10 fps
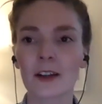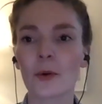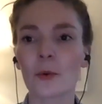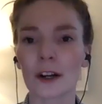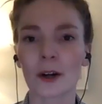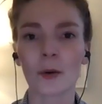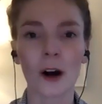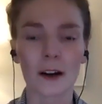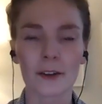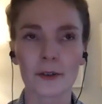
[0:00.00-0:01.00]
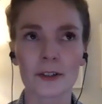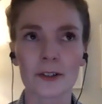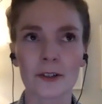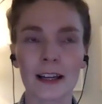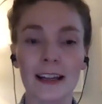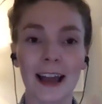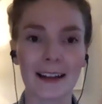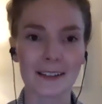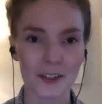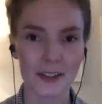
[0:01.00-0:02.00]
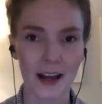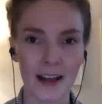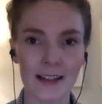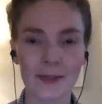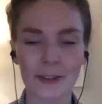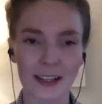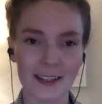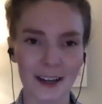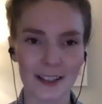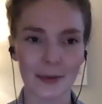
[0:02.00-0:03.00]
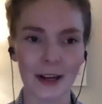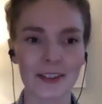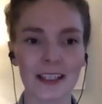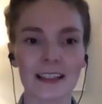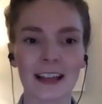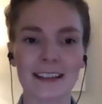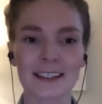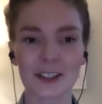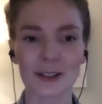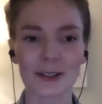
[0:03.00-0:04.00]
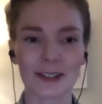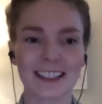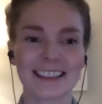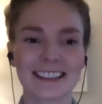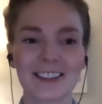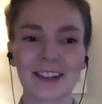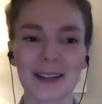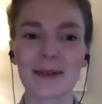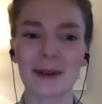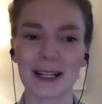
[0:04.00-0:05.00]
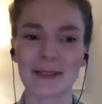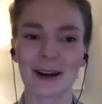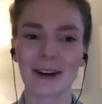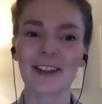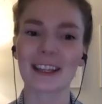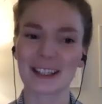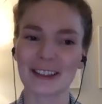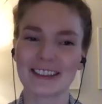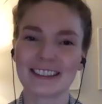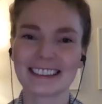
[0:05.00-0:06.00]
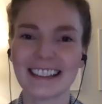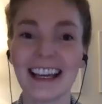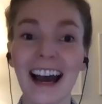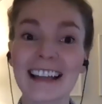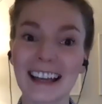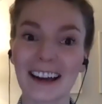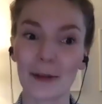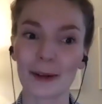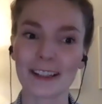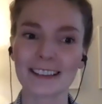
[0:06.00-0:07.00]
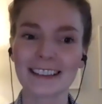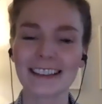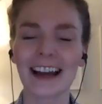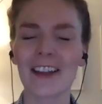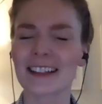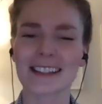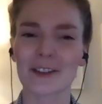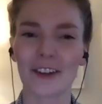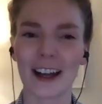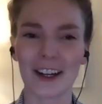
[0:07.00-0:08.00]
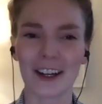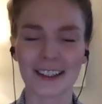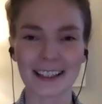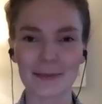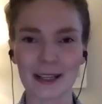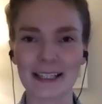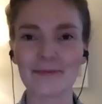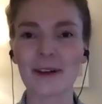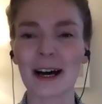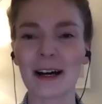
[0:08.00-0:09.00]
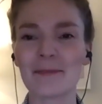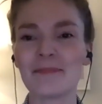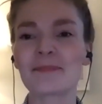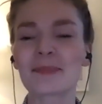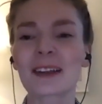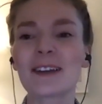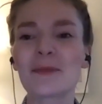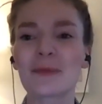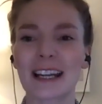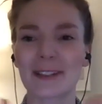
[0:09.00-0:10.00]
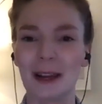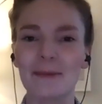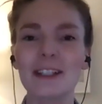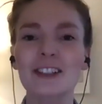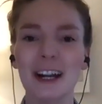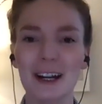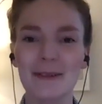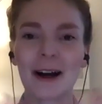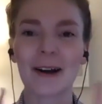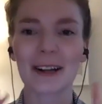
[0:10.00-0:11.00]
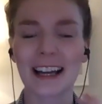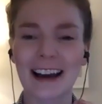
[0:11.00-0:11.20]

We're going to walk through an exercise, which I talked about, to connect to, you like my potty mouth, thank you. I can't help it. I think it's the fire in me. But anyway, I'm going to share about,